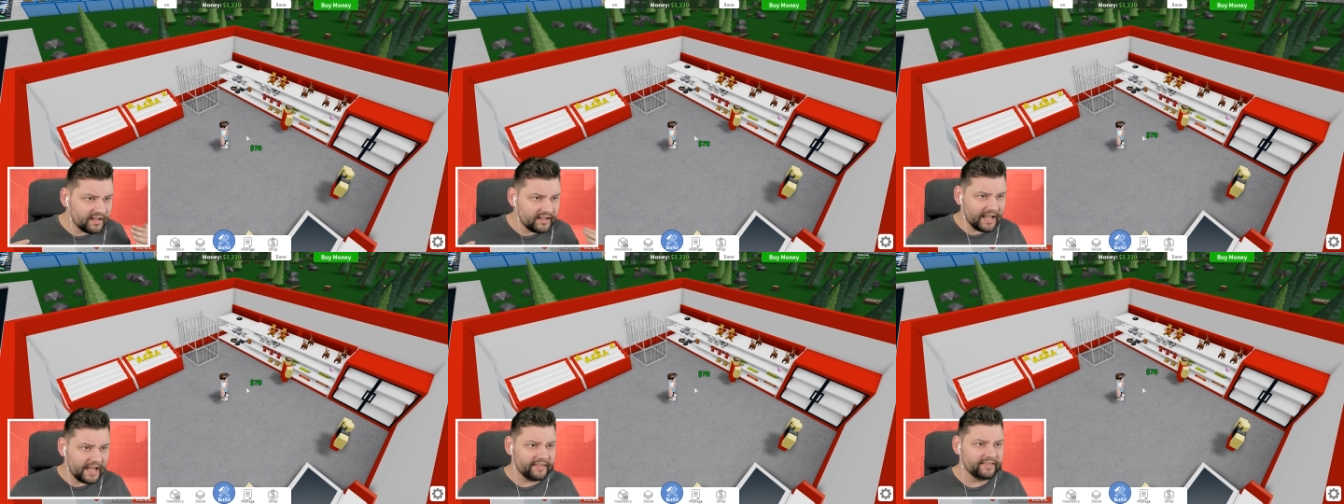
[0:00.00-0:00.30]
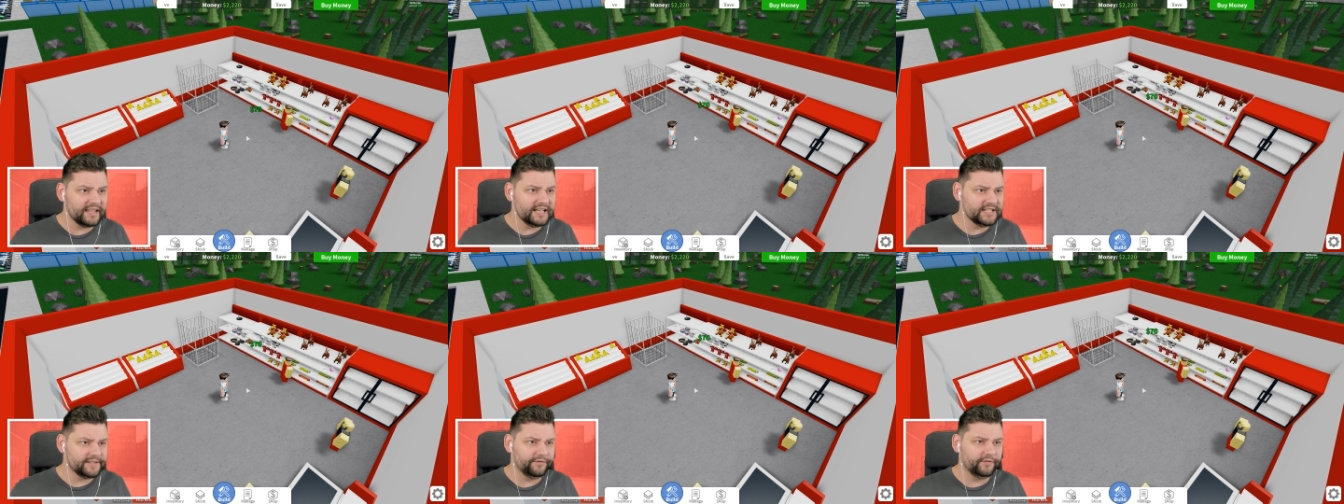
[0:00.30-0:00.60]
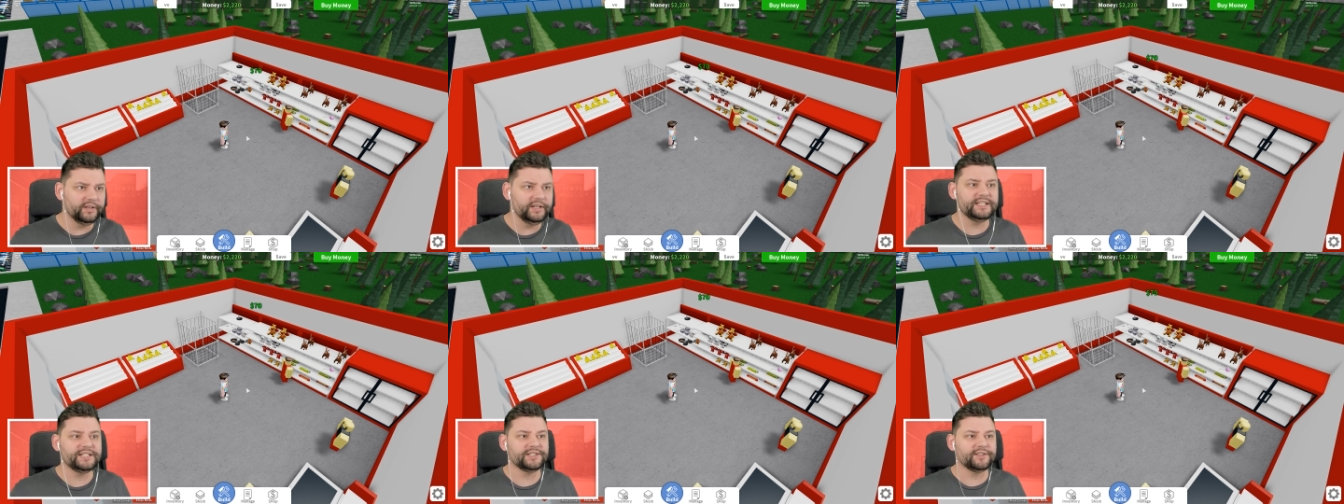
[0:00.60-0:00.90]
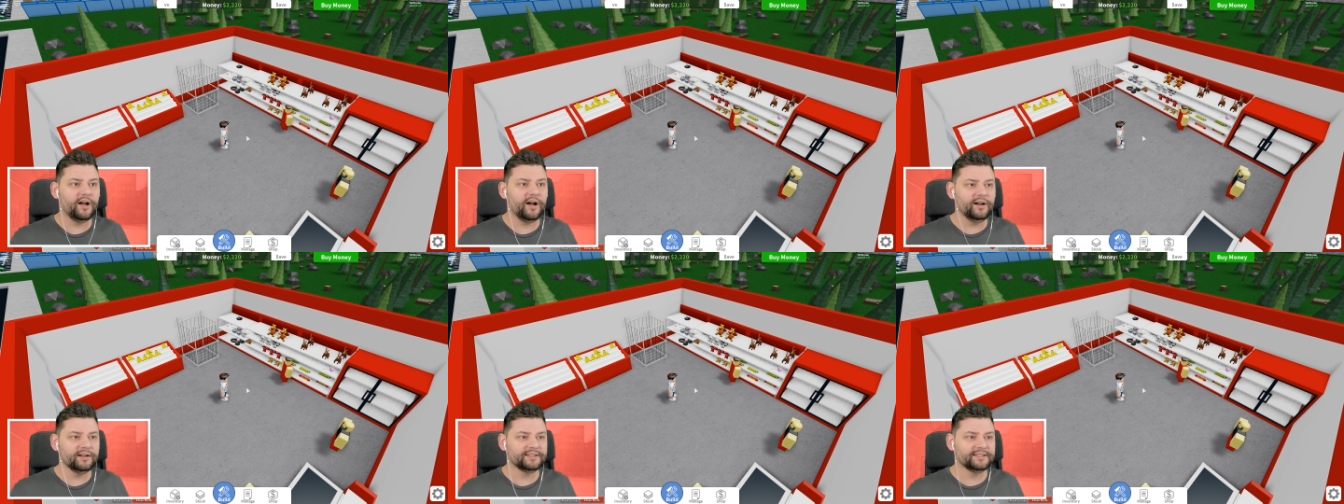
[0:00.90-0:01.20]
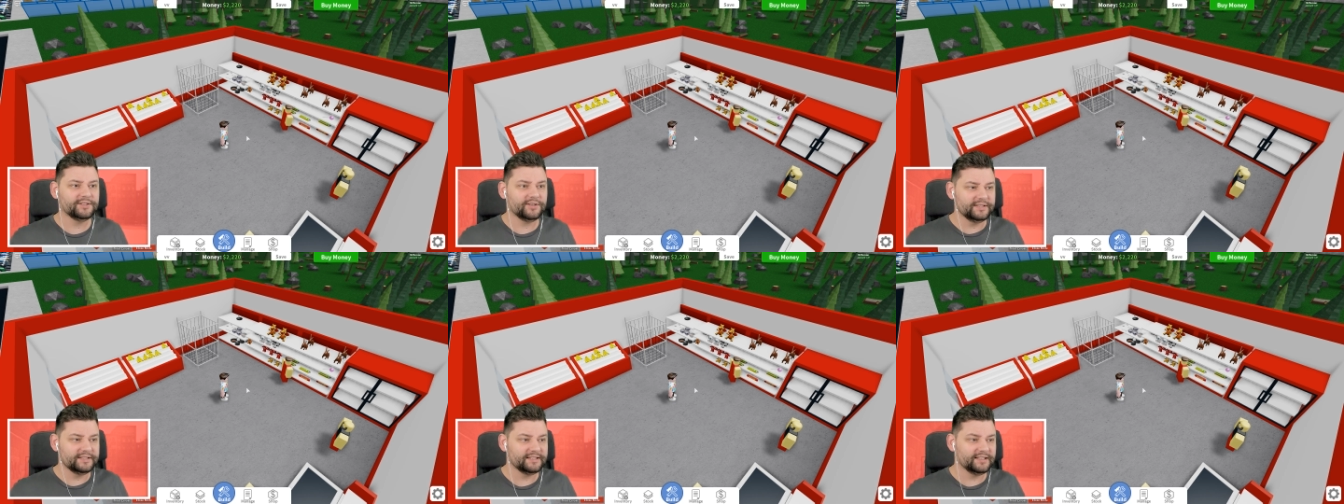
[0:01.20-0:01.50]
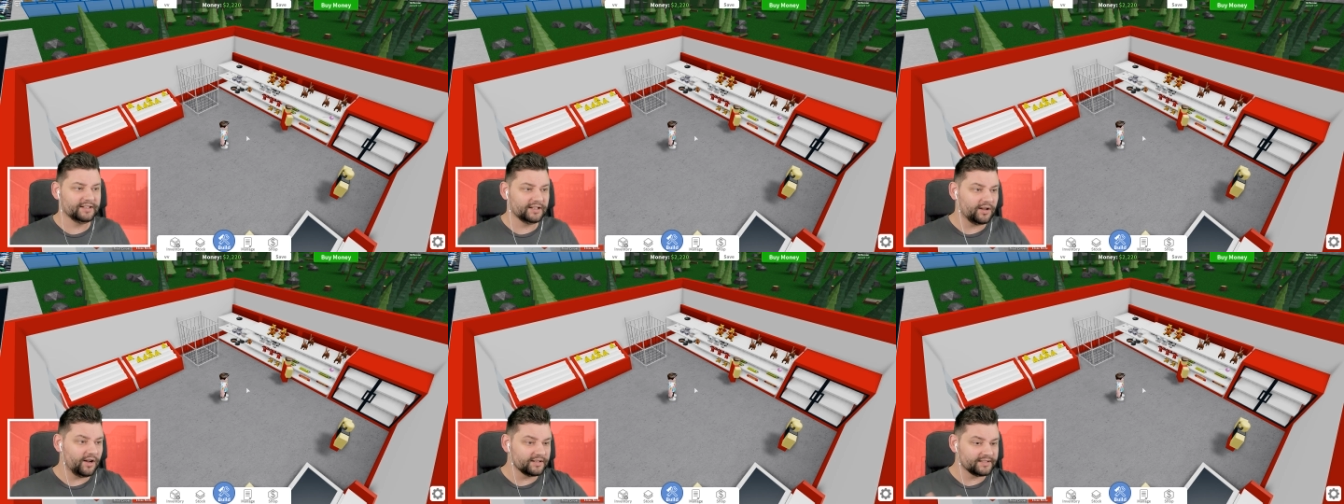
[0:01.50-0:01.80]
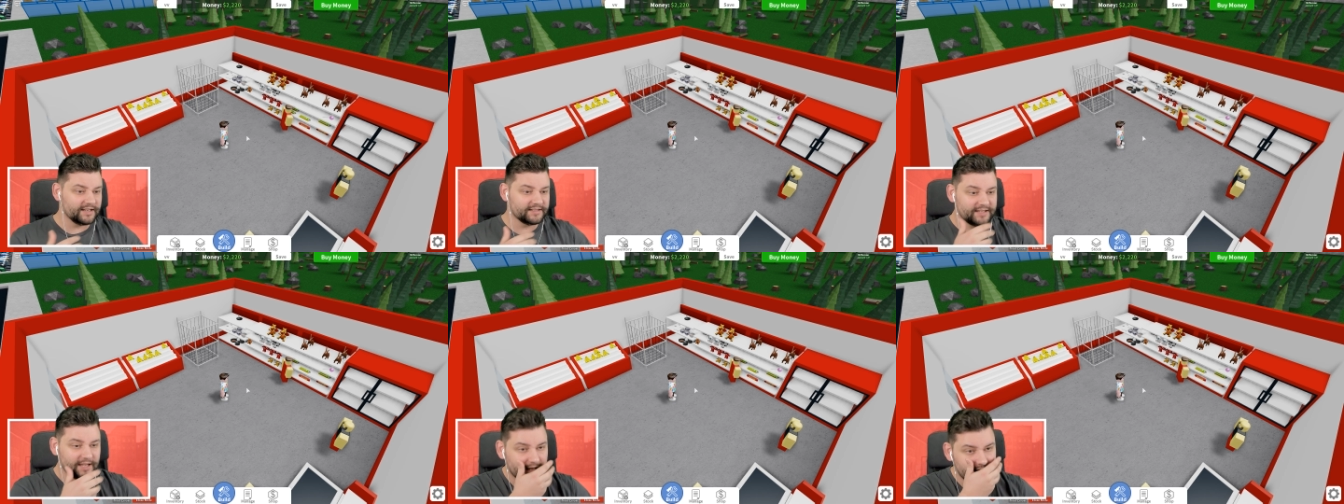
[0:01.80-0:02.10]
Get these fully stocked because it's going to
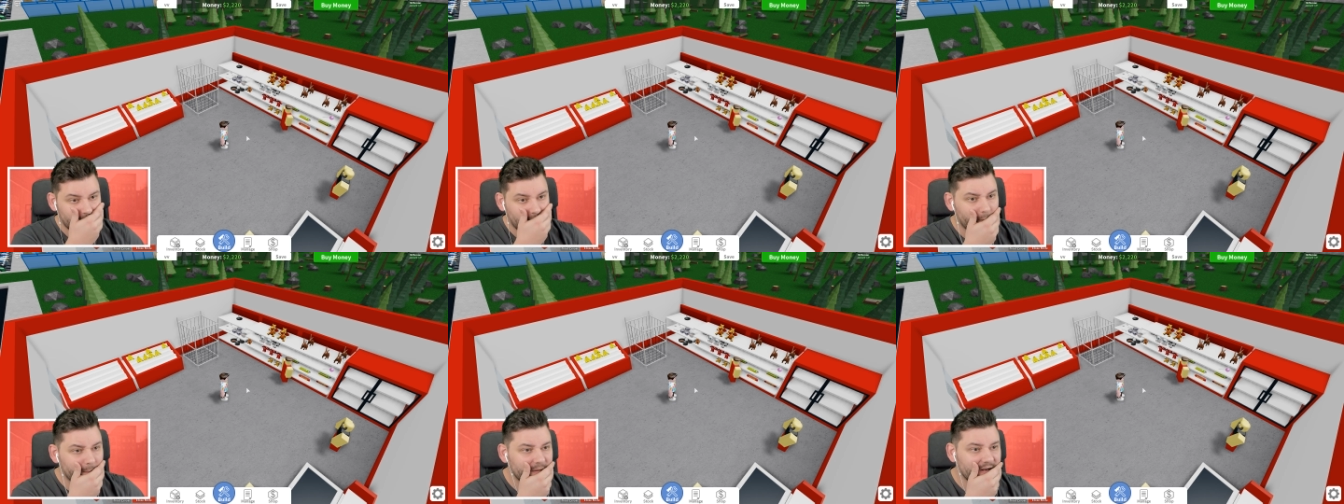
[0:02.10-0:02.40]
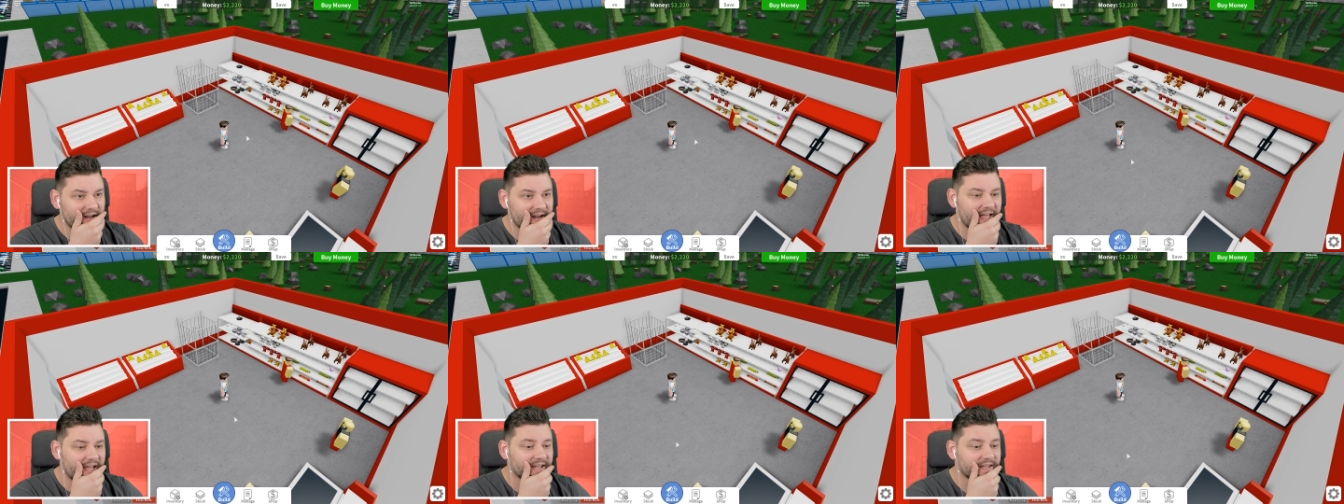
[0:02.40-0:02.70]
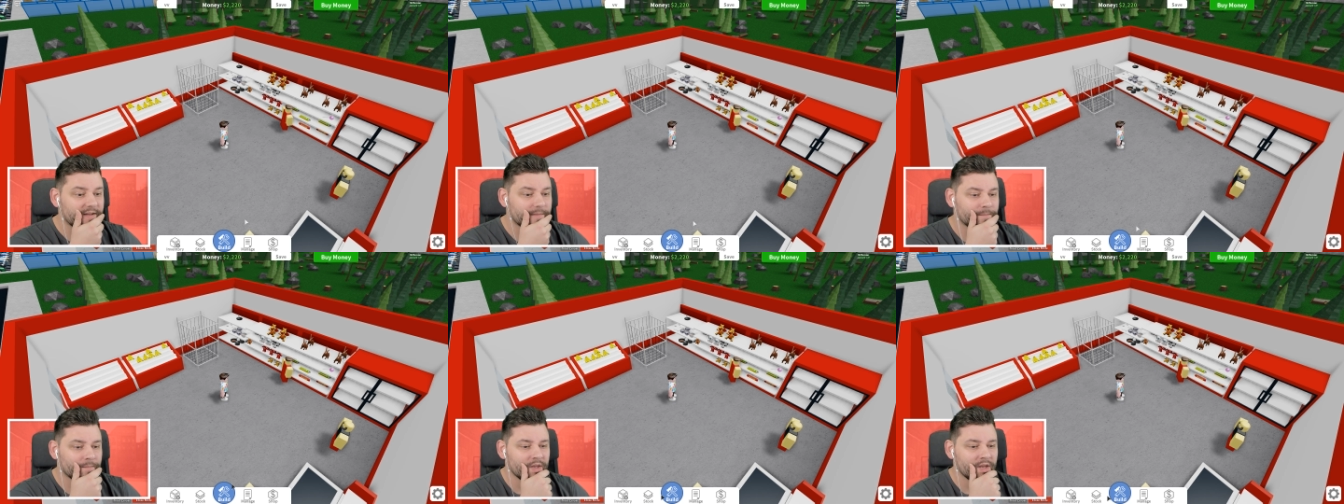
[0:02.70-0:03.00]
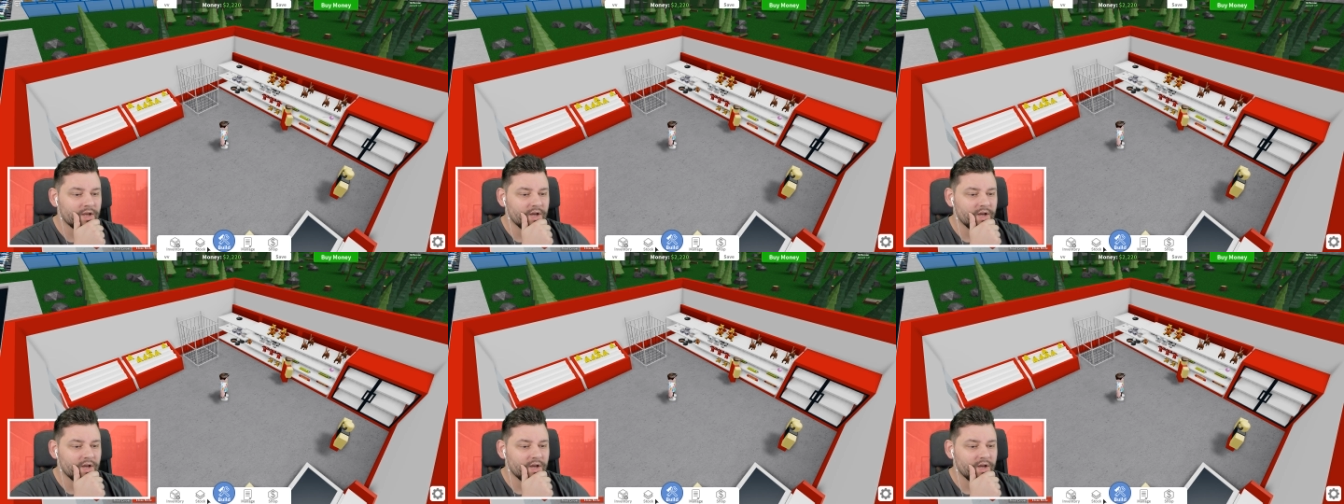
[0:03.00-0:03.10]
cost us an arm and a leg.